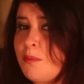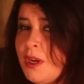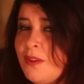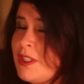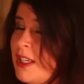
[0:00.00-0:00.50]
It
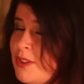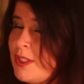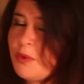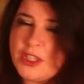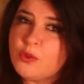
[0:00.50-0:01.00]
might even take you
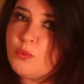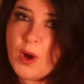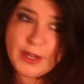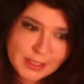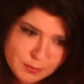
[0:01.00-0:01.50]
somewhere you
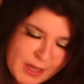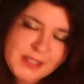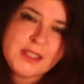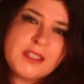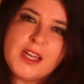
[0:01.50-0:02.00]
weren't
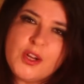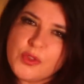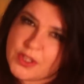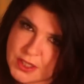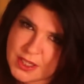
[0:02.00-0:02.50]
expecting to go
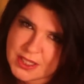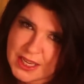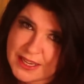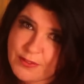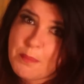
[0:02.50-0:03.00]
that turns
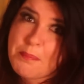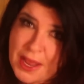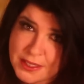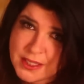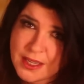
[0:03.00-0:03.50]
out even
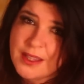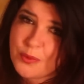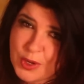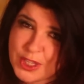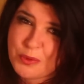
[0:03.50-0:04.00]
better
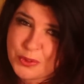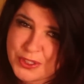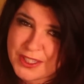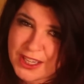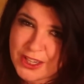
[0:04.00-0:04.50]
than where you
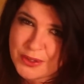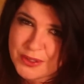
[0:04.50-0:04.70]
wanted to go.